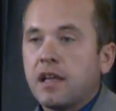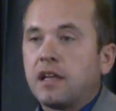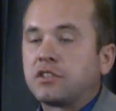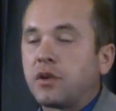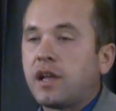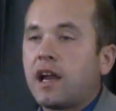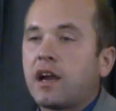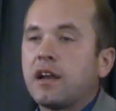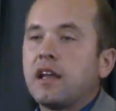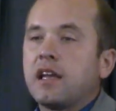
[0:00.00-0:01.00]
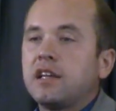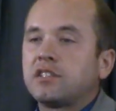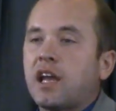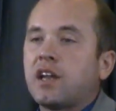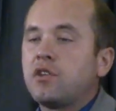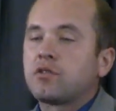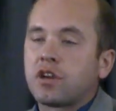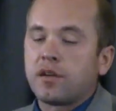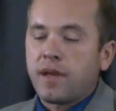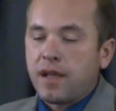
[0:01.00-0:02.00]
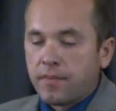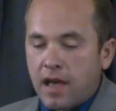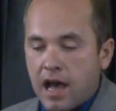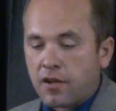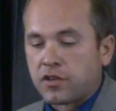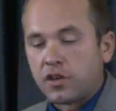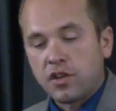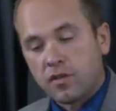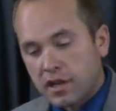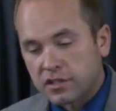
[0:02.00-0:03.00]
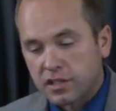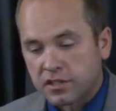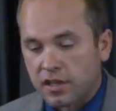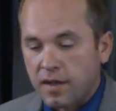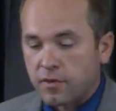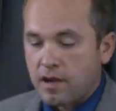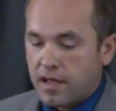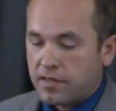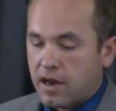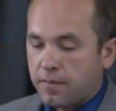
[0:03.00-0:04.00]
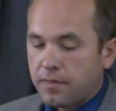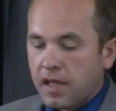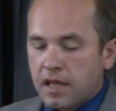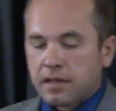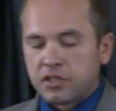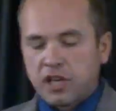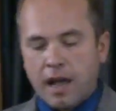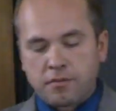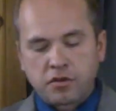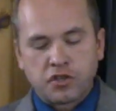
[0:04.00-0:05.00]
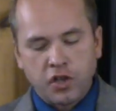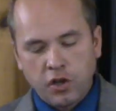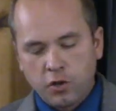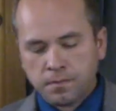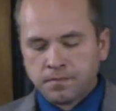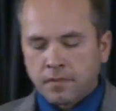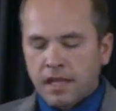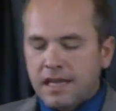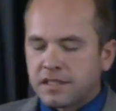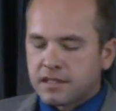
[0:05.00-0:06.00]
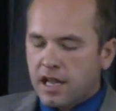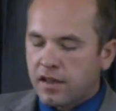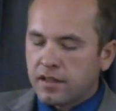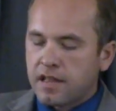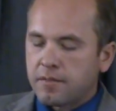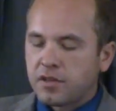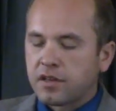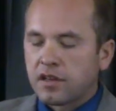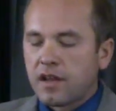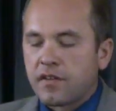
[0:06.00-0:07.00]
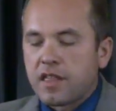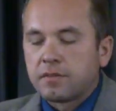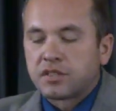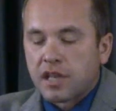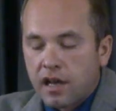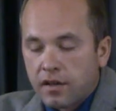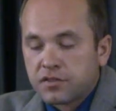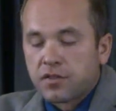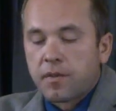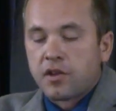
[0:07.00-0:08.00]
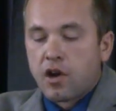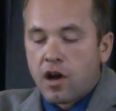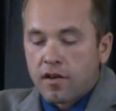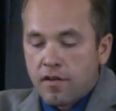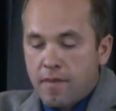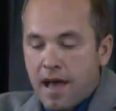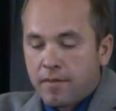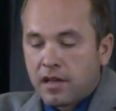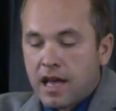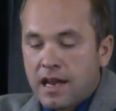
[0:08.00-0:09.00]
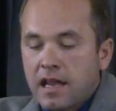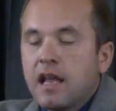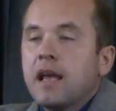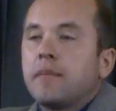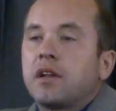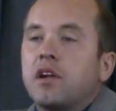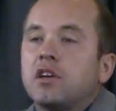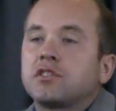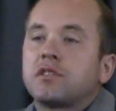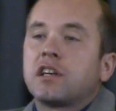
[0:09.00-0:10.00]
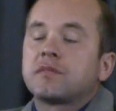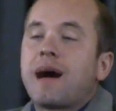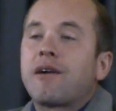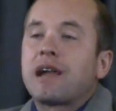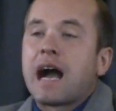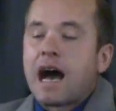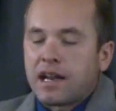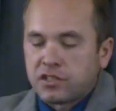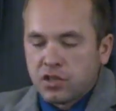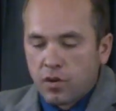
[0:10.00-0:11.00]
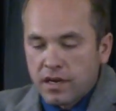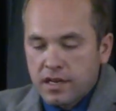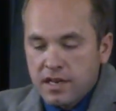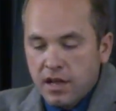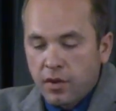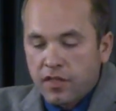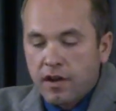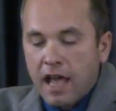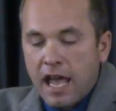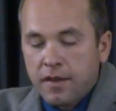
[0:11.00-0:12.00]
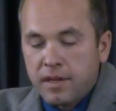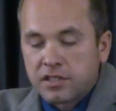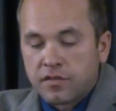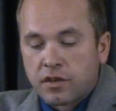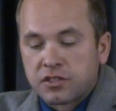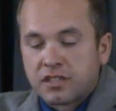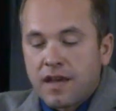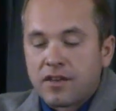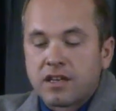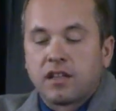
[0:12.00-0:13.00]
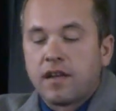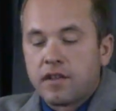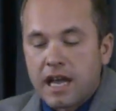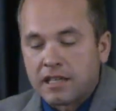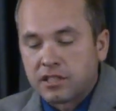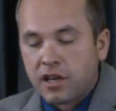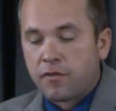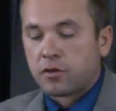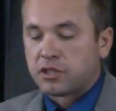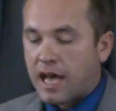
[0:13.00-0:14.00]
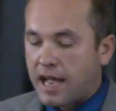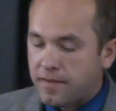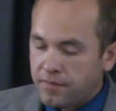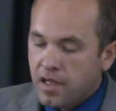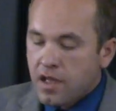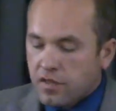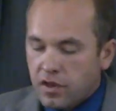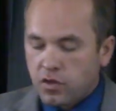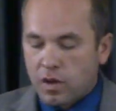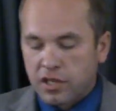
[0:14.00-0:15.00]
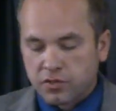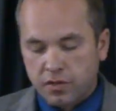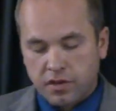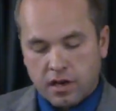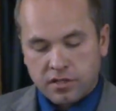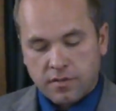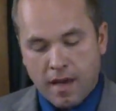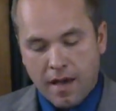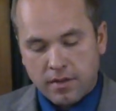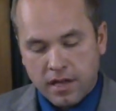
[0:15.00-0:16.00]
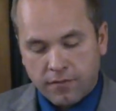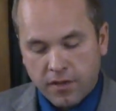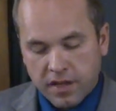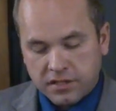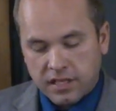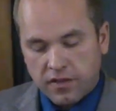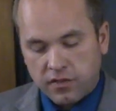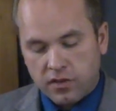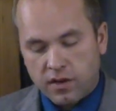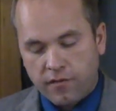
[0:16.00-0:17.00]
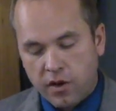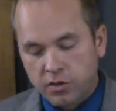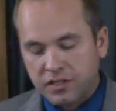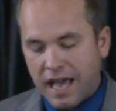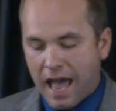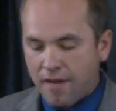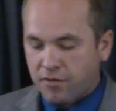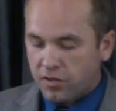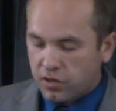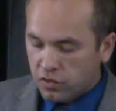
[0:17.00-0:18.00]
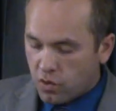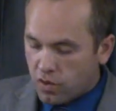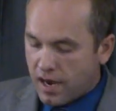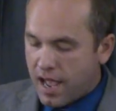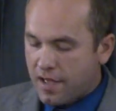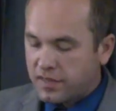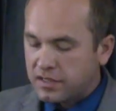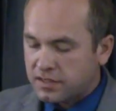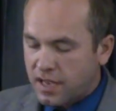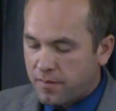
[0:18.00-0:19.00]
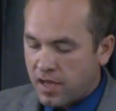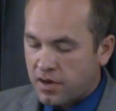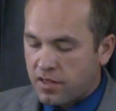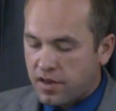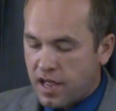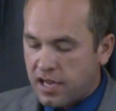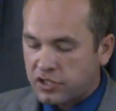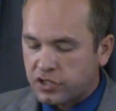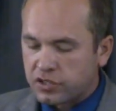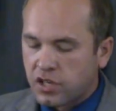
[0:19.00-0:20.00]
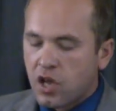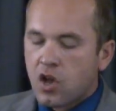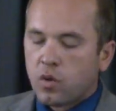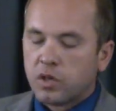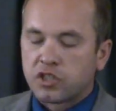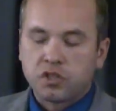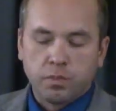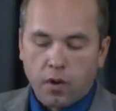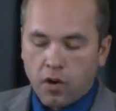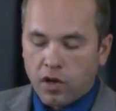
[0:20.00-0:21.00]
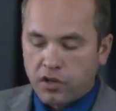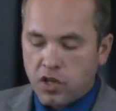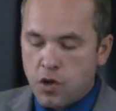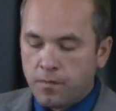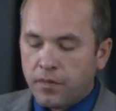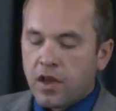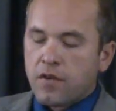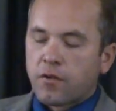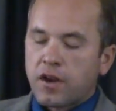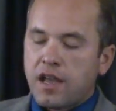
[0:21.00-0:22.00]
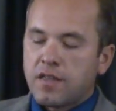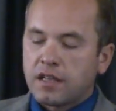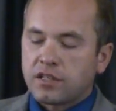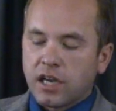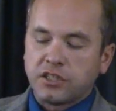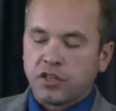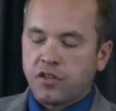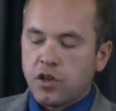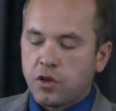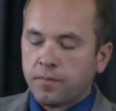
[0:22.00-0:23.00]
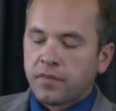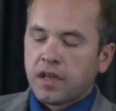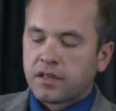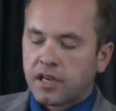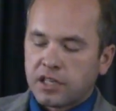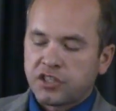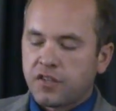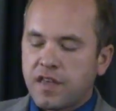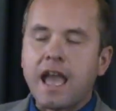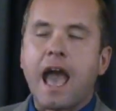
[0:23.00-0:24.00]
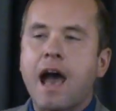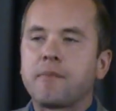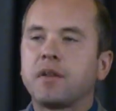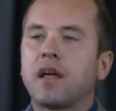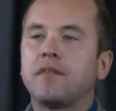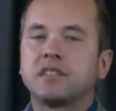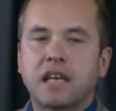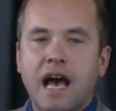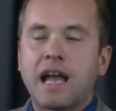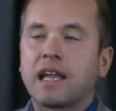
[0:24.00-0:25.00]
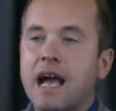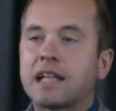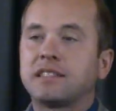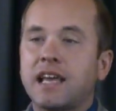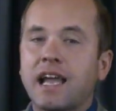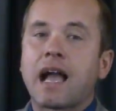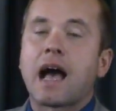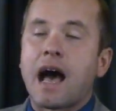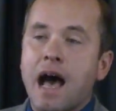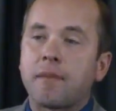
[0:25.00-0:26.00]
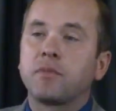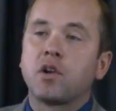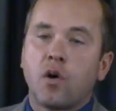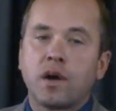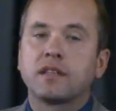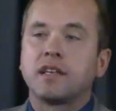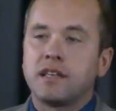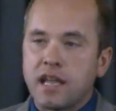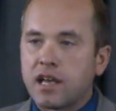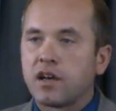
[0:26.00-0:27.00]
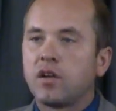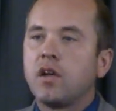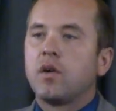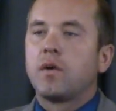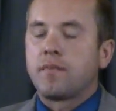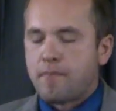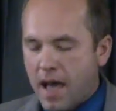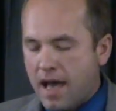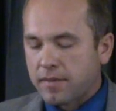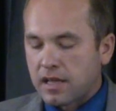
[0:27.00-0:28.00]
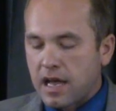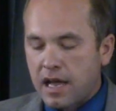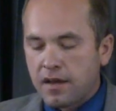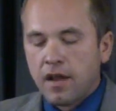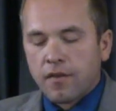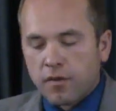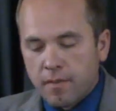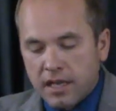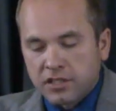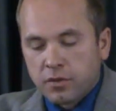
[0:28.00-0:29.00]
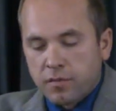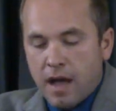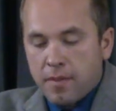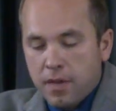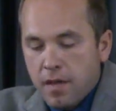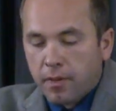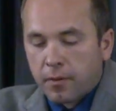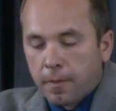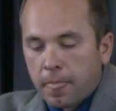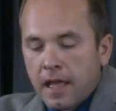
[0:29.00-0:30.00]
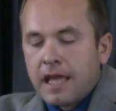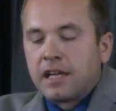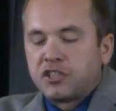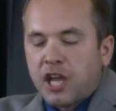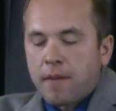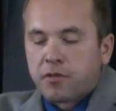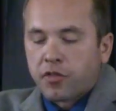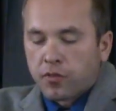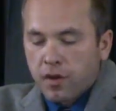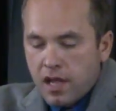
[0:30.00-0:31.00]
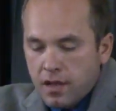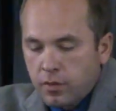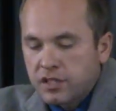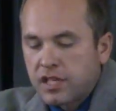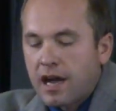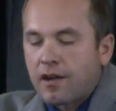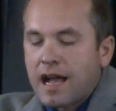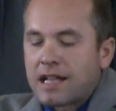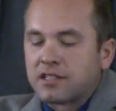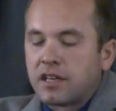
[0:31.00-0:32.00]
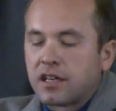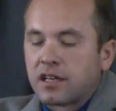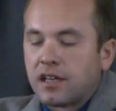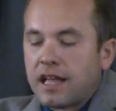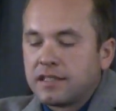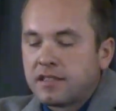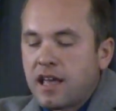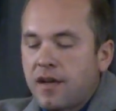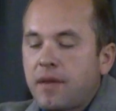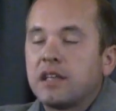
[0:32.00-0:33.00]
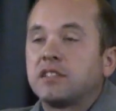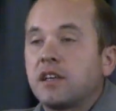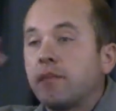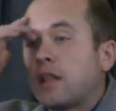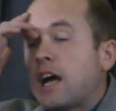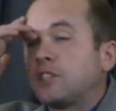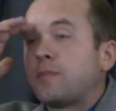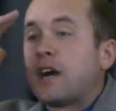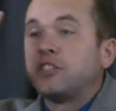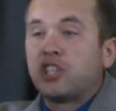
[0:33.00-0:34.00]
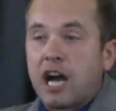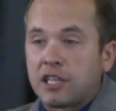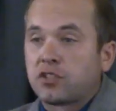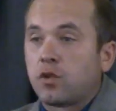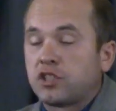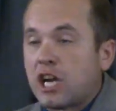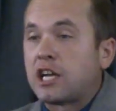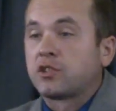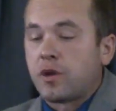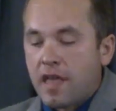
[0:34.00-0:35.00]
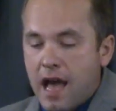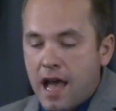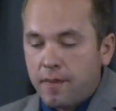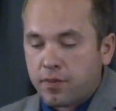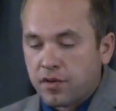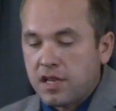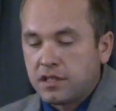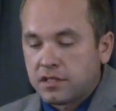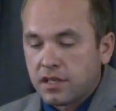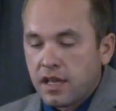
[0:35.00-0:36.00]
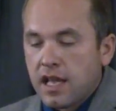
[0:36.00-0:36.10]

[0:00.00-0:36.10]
And so here, he's saying, you turn to me, I'll turn to you. There's a disclaimer right there. In chapter 2, he's telling them to deliver themselves from the daughter of Babylon. But it also tells them how God is going to deal with their enemies. In verse 7, "Deliver thyself, O Zion, that dwells with the daughters of Babylon. For thus saith the Lord of hosts, After the glory hath he sent me unto the nations, which spoiled you. For he that toucheth you, toucheth the apple of his eye." God's saying, I'm going to deal with Babylon for messing with my people. In chapter 3, we see how God's going to cleanse them, as symbolized by Joshua the high priest,